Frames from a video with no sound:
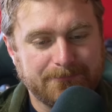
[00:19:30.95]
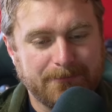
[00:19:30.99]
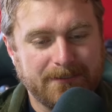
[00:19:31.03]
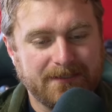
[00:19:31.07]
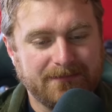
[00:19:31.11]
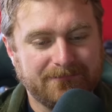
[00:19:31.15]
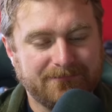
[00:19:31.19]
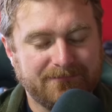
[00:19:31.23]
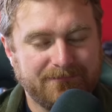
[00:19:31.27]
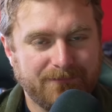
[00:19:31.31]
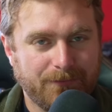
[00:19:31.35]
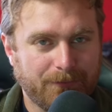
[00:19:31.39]
It's
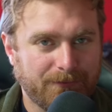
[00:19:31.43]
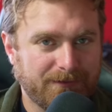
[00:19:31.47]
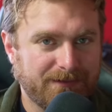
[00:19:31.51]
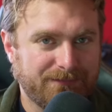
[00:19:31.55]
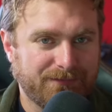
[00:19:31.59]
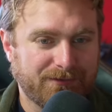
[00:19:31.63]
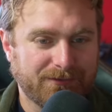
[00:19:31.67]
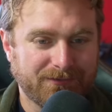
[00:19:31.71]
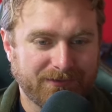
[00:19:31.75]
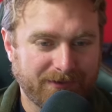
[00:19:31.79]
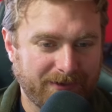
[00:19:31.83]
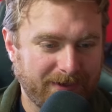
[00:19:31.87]
been very
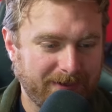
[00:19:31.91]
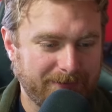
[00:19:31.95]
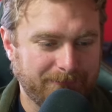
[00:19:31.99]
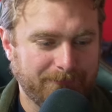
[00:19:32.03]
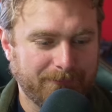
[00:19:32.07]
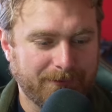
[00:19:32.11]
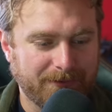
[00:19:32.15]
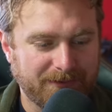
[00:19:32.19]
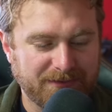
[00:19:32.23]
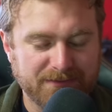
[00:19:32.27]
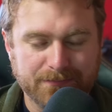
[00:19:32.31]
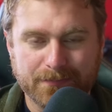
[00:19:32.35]
difficult. I
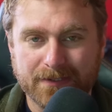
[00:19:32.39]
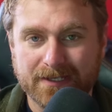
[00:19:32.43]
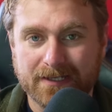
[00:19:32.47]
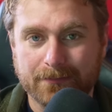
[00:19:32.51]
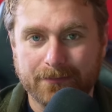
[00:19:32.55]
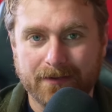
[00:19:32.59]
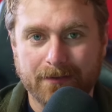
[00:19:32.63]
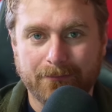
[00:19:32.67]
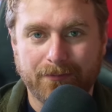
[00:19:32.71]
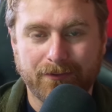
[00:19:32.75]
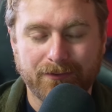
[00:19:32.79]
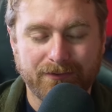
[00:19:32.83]
don't want to
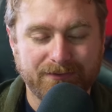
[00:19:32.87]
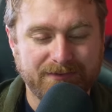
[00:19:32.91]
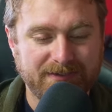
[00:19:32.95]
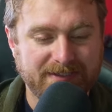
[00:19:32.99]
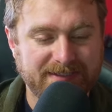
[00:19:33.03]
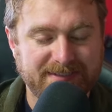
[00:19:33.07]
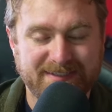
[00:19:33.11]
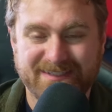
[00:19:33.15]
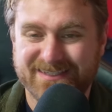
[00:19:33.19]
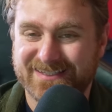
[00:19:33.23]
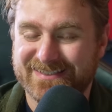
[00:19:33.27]
speak about politics.